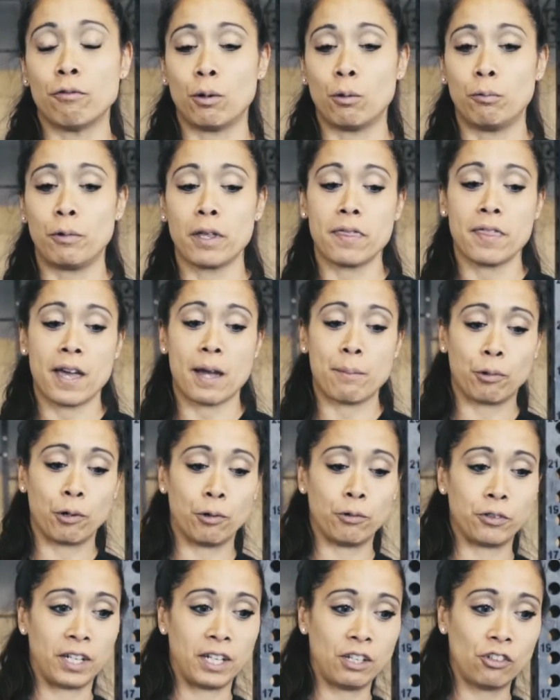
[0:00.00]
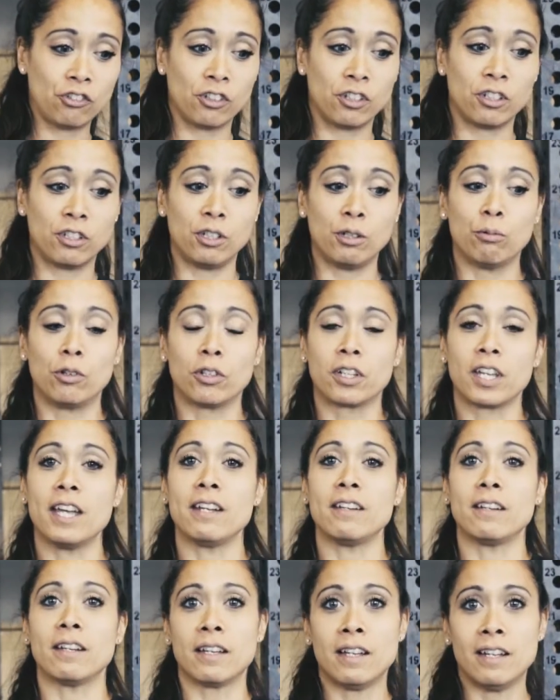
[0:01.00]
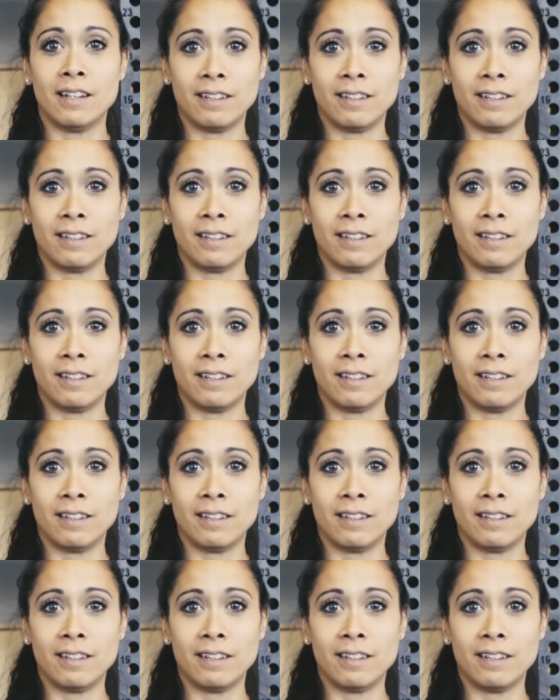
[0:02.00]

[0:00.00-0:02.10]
well, with that pronation, you will get